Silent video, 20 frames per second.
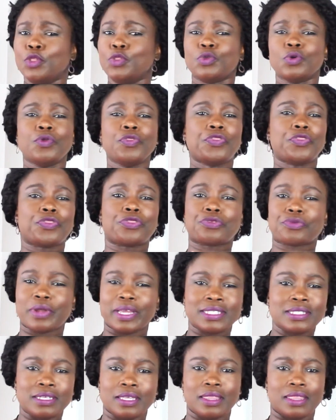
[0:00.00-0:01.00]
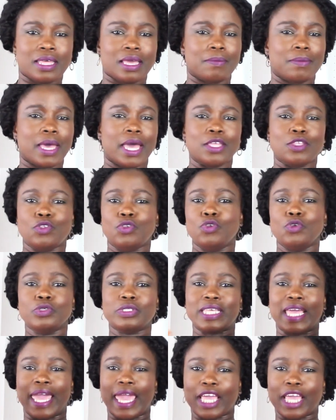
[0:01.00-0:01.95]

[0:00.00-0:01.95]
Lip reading: Don't threaten them and use